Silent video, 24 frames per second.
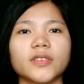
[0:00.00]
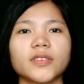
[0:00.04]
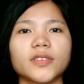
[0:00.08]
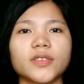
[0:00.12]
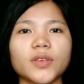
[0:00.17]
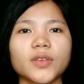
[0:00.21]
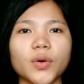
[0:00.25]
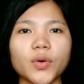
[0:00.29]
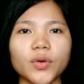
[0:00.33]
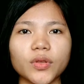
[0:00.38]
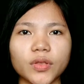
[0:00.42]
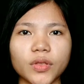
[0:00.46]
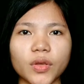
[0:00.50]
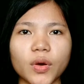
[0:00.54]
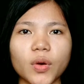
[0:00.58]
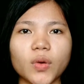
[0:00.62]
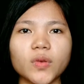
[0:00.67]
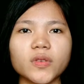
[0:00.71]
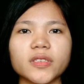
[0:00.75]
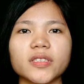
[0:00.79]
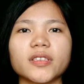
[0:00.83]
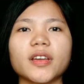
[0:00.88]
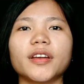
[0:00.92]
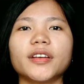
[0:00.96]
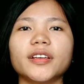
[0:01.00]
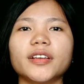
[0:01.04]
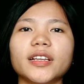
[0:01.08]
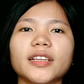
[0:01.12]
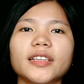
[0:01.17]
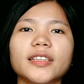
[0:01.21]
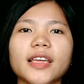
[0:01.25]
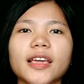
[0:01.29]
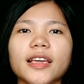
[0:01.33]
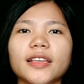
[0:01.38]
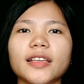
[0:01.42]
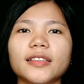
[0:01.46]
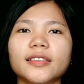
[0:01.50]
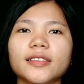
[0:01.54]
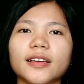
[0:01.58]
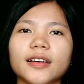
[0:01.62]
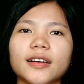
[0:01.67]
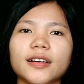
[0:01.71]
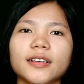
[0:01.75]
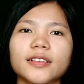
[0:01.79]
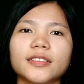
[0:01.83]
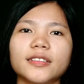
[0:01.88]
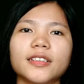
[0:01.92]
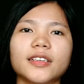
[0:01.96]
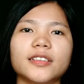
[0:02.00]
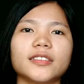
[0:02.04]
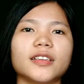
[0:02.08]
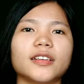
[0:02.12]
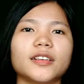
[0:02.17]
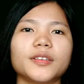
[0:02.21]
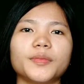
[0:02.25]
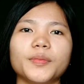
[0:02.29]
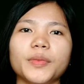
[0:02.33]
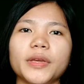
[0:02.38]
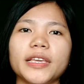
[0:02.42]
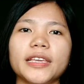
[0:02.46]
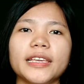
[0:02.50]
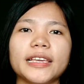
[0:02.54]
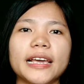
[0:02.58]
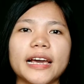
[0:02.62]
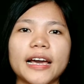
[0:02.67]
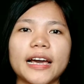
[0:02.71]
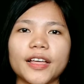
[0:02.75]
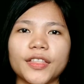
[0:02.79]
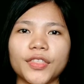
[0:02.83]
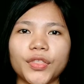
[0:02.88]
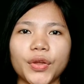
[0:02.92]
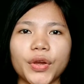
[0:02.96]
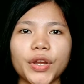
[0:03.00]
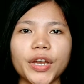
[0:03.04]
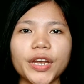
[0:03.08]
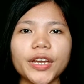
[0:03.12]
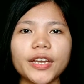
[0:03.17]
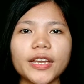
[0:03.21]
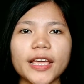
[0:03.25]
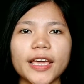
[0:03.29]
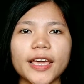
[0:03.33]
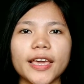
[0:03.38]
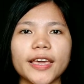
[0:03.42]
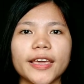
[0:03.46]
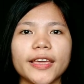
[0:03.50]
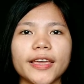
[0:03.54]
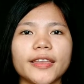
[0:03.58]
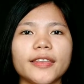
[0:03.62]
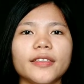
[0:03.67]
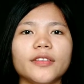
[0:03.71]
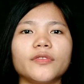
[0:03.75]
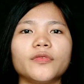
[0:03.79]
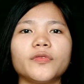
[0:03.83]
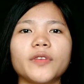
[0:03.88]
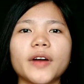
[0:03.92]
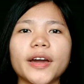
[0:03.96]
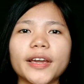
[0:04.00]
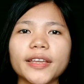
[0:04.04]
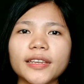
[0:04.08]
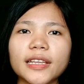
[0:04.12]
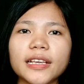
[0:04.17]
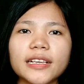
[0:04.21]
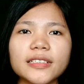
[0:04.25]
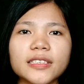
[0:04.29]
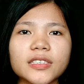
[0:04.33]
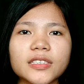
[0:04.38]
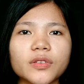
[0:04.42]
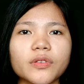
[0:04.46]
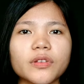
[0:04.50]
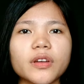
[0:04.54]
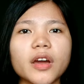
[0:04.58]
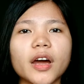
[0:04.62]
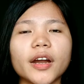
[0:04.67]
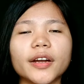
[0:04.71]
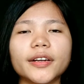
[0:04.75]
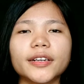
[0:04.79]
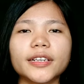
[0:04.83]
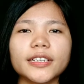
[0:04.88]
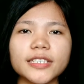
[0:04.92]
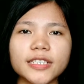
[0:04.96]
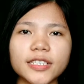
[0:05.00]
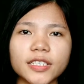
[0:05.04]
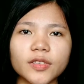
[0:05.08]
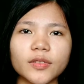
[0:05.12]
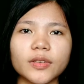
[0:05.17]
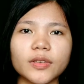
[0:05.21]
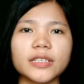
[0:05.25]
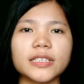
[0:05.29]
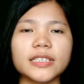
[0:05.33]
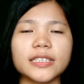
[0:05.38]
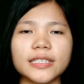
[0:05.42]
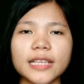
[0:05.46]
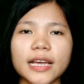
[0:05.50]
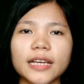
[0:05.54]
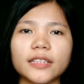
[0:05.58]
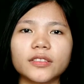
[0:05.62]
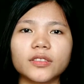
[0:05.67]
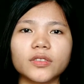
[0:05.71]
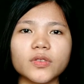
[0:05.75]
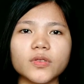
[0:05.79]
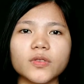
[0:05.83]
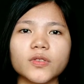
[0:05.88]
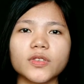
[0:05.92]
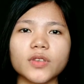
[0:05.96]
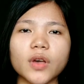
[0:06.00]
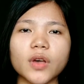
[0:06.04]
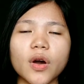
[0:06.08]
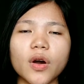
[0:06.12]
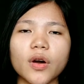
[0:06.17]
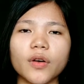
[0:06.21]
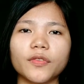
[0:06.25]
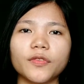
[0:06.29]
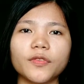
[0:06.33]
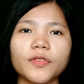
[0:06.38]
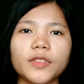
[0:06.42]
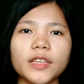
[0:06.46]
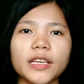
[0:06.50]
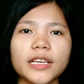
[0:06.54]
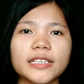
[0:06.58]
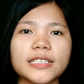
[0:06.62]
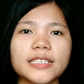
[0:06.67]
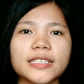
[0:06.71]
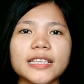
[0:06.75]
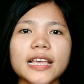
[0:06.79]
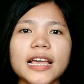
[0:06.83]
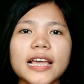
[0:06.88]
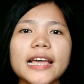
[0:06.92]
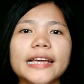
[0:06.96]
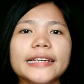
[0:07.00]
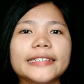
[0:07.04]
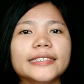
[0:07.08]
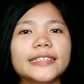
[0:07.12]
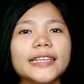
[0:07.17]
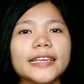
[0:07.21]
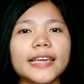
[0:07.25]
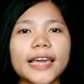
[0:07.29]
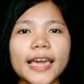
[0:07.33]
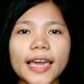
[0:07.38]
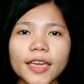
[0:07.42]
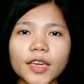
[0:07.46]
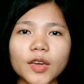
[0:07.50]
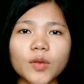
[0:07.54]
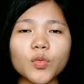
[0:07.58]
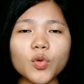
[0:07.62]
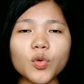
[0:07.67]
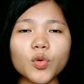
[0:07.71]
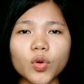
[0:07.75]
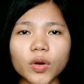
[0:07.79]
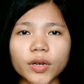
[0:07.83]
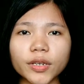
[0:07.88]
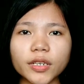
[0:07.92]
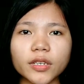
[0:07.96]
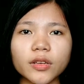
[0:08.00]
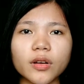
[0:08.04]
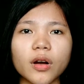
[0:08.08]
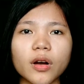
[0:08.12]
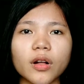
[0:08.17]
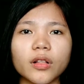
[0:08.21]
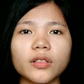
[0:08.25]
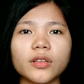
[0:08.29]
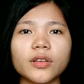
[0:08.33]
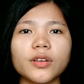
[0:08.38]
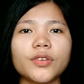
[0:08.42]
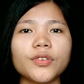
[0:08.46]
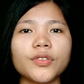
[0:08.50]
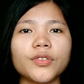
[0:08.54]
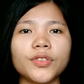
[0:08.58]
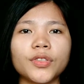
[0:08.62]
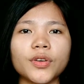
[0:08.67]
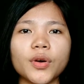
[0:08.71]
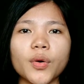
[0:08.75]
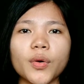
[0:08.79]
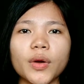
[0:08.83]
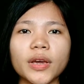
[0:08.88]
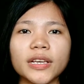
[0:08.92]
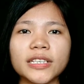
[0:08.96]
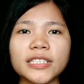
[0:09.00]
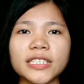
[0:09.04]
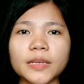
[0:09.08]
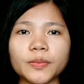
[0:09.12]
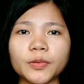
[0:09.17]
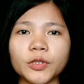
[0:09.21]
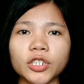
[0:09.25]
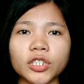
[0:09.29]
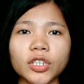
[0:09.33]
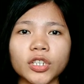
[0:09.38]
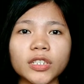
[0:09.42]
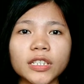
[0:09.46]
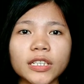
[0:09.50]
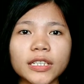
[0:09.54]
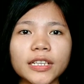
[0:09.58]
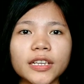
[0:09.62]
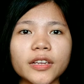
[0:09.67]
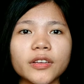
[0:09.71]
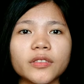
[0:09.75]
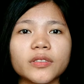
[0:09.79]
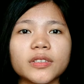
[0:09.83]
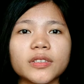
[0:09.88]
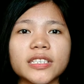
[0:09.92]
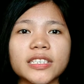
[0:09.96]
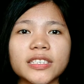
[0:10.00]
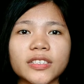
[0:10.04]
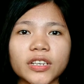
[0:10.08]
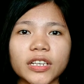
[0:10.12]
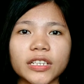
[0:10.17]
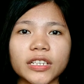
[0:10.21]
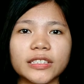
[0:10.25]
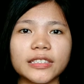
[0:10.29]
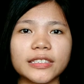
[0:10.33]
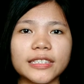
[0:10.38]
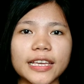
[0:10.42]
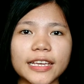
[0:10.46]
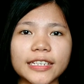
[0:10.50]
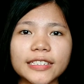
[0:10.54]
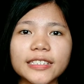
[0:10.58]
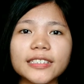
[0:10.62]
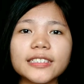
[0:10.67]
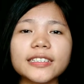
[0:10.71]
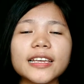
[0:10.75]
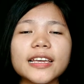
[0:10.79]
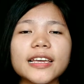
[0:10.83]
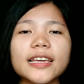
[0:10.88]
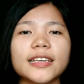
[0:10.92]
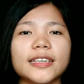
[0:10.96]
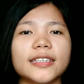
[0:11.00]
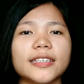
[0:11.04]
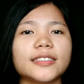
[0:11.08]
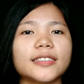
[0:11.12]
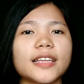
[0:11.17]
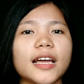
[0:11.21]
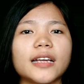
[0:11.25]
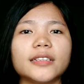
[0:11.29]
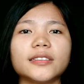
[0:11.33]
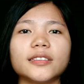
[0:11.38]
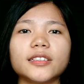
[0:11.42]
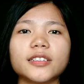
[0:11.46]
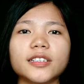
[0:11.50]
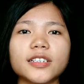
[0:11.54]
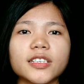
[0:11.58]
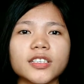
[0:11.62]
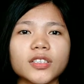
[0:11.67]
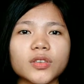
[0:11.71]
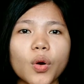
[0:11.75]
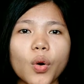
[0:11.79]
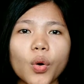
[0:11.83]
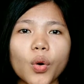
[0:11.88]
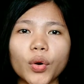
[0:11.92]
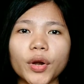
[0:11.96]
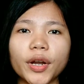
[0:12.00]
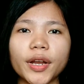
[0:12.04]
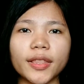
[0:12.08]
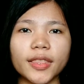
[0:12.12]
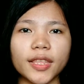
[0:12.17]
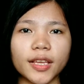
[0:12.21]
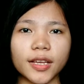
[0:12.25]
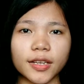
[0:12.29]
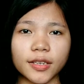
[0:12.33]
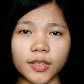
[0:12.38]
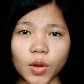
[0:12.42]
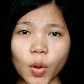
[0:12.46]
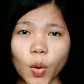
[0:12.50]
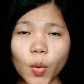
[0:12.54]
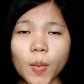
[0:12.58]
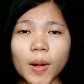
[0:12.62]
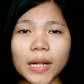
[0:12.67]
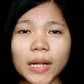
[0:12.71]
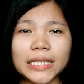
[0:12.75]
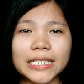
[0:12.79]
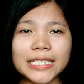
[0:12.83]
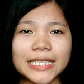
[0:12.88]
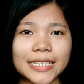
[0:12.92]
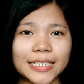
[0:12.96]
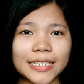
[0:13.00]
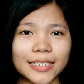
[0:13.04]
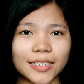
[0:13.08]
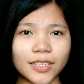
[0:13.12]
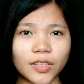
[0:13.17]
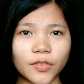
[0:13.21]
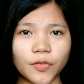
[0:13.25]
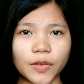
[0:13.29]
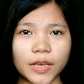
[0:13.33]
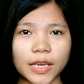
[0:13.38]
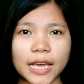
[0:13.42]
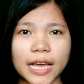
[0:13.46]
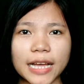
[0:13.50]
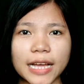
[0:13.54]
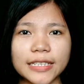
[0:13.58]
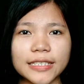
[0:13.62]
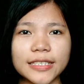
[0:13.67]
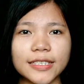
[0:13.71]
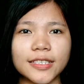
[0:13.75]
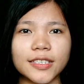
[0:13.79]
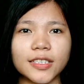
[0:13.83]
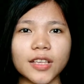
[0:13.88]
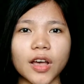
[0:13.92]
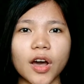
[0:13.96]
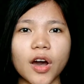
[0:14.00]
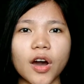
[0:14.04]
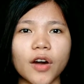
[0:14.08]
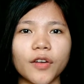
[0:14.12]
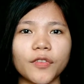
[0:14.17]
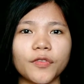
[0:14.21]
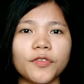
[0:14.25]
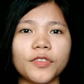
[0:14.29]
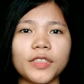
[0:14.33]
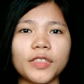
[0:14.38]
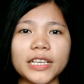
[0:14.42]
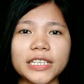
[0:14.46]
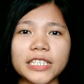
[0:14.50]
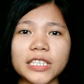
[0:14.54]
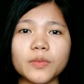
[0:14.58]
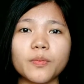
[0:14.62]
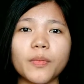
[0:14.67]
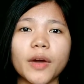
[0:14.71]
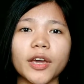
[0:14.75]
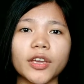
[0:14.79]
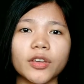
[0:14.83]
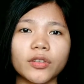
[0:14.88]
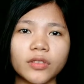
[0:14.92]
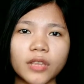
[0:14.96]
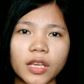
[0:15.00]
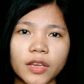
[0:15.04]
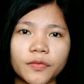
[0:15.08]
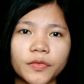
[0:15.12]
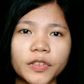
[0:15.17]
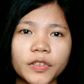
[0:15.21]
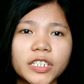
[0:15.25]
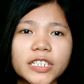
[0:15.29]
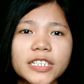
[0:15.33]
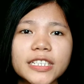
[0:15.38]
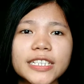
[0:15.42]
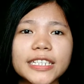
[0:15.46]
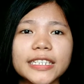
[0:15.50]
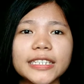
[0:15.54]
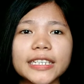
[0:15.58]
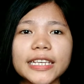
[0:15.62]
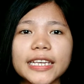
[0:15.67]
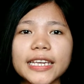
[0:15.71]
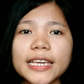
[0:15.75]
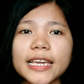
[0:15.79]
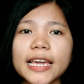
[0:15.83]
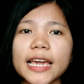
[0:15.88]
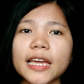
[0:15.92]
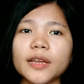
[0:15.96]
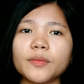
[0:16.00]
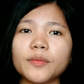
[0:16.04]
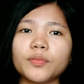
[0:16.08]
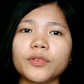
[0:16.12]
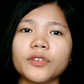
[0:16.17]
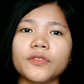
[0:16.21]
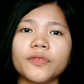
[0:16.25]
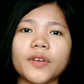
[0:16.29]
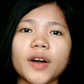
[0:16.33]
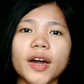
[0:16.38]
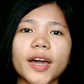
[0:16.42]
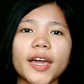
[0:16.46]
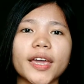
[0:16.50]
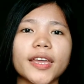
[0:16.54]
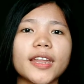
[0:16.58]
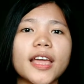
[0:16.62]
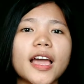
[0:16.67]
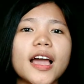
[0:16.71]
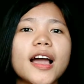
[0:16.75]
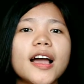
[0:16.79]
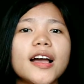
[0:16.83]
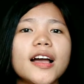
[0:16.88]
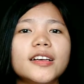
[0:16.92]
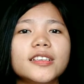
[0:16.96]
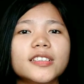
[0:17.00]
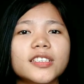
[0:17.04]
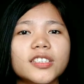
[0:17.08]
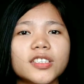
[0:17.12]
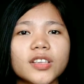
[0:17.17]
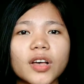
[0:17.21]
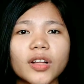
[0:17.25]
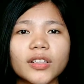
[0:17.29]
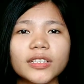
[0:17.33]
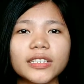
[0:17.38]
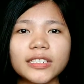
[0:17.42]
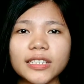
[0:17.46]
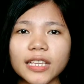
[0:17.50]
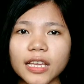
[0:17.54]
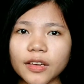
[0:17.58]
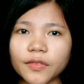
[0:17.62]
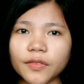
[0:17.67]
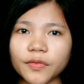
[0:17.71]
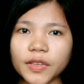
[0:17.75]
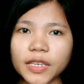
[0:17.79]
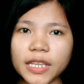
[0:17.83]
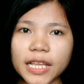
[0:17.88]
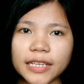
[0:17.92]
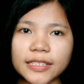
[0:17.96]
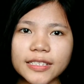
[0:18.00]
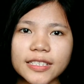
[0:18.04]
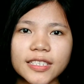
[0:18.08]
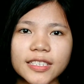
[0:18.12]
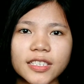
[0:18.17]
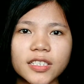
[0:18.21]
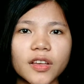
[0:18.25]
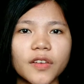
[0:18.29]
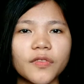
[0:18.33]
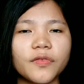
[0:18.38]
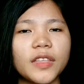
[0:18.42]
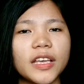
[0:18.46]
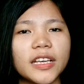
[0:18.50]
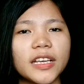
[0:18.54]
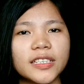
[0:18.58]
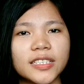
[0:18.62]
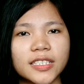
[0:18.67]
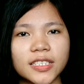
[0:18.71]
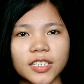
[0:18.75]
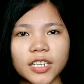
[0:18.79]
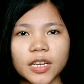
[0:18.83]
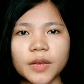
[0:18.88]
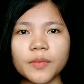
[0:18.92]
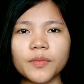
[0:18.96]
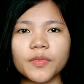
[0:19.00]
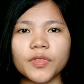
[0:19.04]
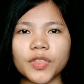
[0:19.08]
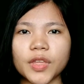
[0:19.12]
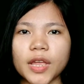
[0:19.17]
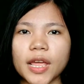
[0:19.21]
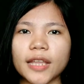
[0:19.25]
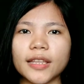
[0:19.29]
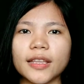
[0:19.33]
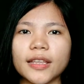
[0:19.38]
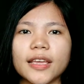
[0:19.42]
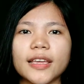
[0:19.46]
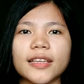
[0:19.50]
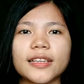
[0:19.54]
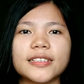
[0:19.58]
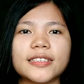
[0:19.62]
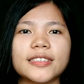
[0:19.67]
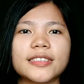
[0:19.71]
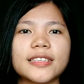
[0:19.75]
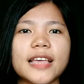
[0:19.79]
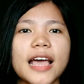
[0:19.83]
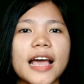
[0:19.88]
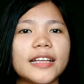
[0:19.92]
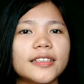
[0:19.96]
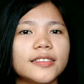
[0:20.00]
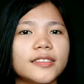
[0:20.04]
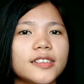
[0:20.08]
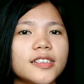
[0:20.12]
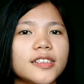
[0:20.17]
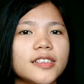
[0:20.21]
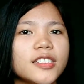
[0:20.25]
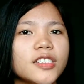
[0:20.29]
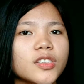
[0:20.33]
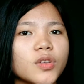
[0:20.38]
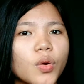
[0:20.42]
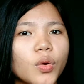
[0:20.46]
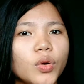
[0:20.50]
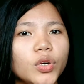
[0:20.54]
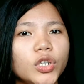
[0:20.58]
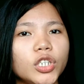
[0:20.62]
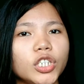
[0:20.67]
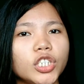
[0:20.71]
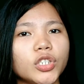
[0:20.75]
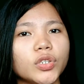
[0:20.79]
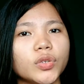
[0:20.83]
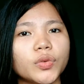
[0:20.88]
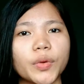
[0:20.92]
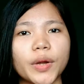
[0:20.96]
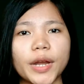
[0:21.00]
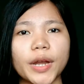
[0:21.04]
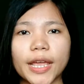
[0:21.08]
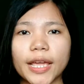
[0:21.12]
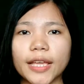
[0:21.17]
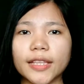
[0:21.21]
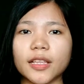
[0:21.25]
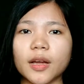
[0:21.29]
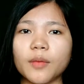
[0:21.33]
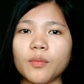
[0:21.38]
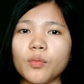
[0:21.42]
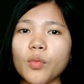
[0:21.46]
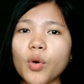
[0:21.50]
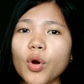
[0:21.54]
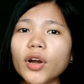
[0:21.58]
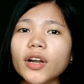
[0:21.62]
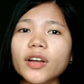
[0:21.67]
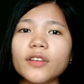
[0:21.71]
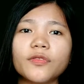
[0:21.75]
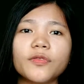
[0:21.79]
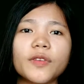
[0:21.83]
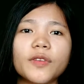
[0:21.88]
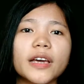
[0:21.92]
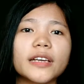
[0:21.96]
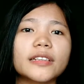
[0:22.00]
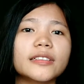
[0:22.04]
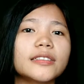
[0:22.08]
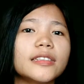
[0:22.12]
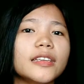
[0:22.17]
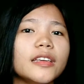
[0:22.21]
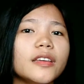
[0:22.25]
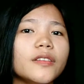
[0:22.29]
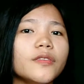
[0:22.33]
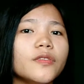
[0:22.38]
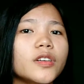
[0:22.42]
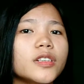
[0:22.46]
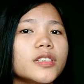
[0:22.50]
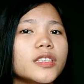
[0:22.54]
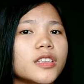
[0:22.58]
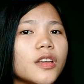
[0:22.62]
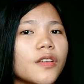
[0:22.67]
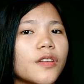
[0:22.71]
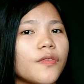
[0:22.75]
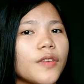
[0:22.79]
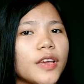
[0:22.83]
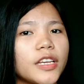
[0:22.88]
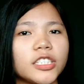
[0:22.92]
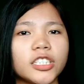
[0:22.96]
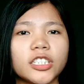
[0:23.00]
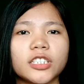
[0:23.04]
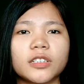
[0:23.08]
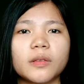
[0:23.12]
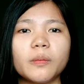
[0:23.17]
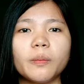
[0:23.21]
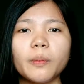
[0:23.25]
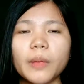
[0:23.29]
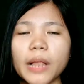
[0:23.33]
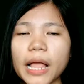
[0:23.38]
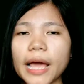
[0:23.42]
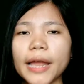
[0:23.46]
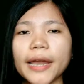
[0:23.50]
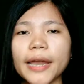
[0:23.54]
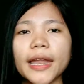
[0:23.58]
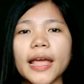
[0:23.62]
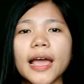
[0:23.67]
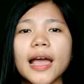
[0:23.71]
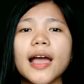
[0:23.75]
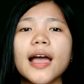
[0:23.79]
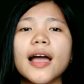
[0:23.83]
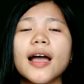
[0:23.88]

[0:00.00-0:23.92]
So those are the data that are being gathered and the findings regarding to the status of this Decayum quadricolor, though exceptionally restricted, it underscored the global significance of this biodiversity and provide solid evidence of the extreme threat it is underscored to create a more effective conservation plan.